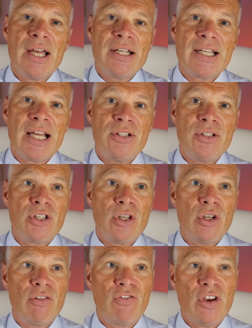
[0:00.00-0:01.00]
tend
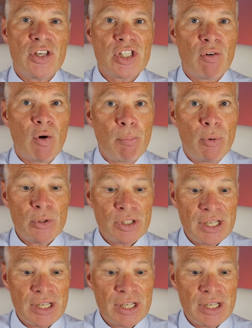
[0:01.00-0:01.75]
to, first of all, put